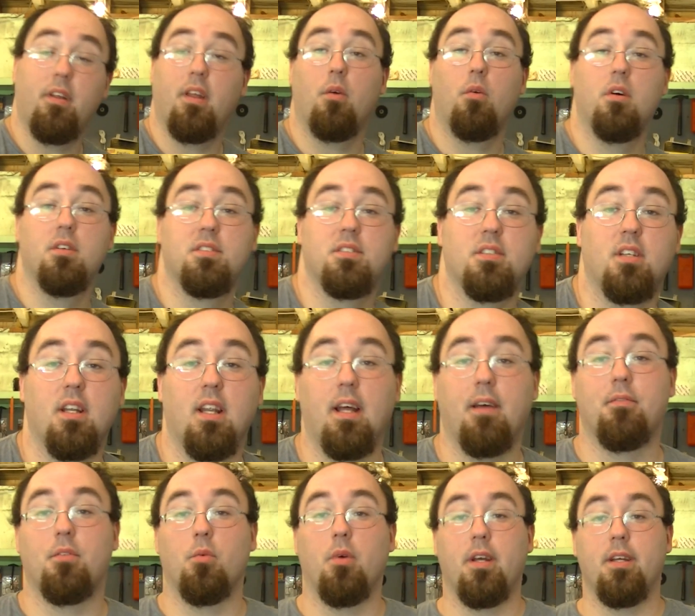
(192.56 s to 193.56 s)
that was is going to
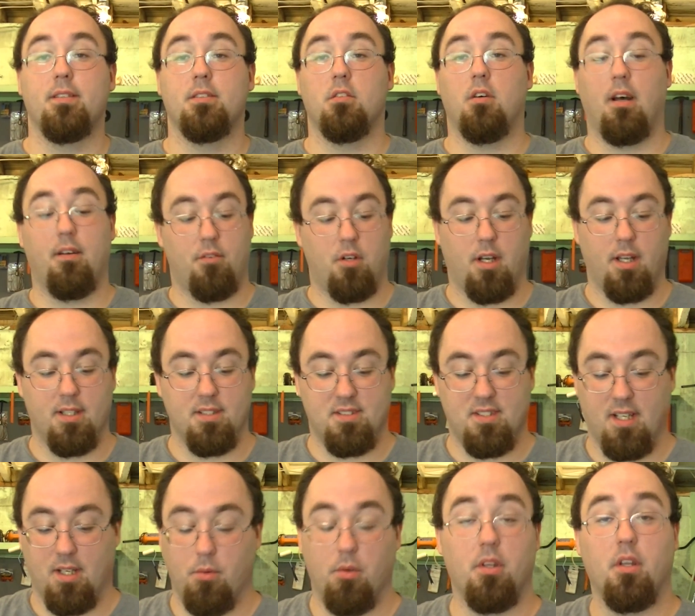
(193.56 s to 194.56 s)
have to wait until after I get the
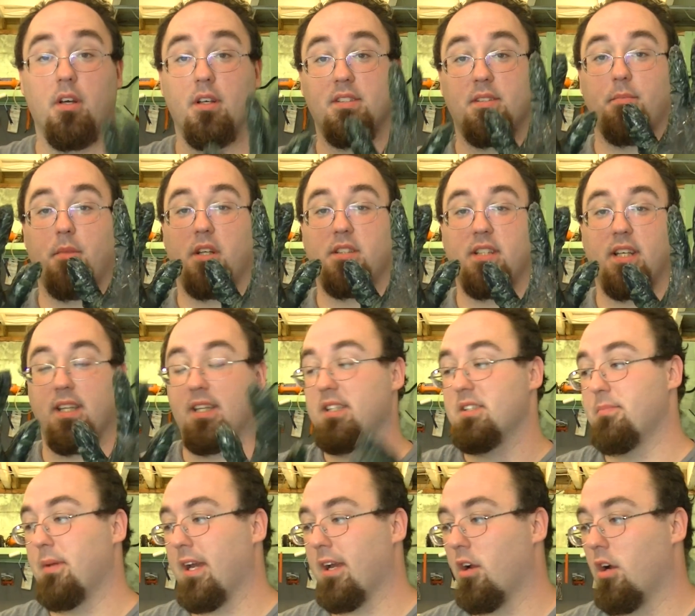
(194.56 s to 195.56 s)
second one done, because I'm not taking these
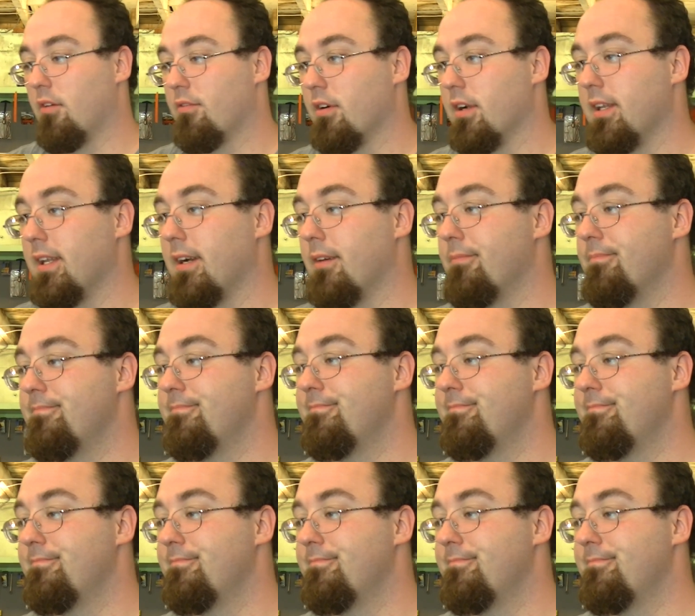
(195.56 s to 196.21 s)
back off right now.